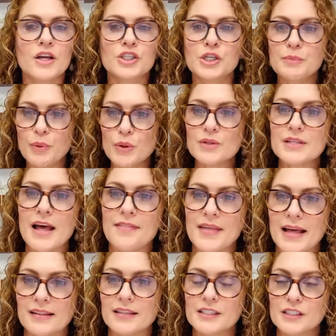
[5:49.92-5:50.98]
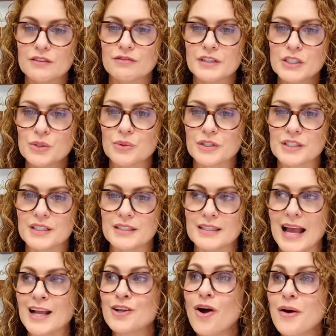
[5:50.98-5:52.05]
She pulls out that list of
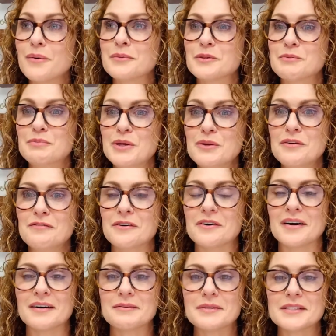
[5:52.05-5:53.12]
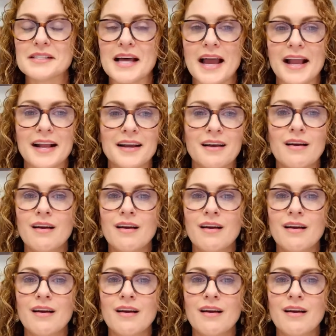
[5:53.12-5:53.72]
resources. It was beautiful. It was like,